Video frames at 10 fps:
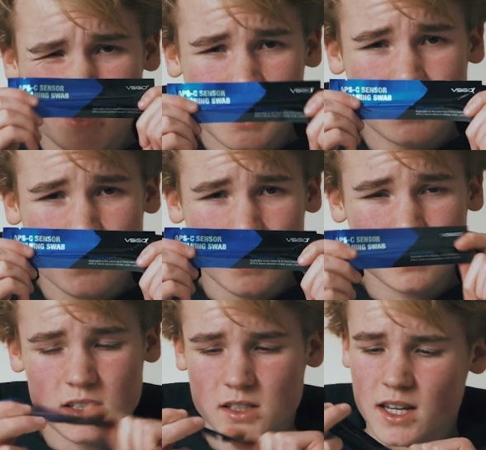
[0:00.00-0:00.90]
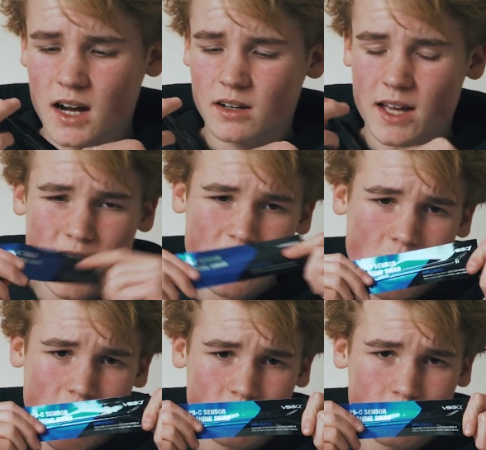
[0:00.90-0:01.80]
These things scare the
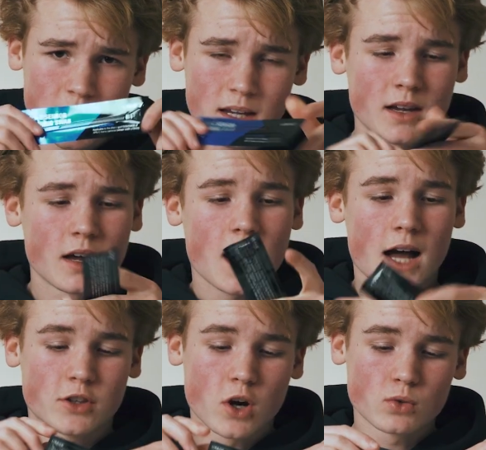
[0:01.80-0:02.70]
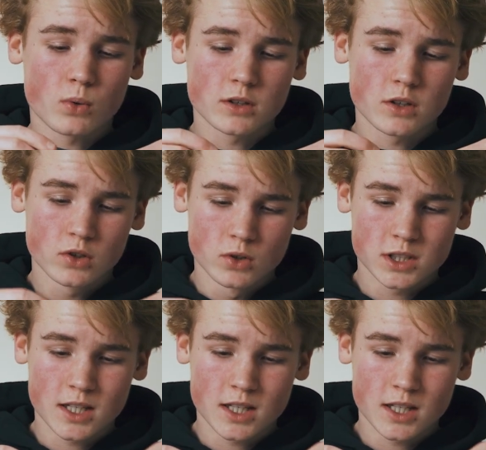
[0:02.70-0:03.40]
hell out of me. I don't want to use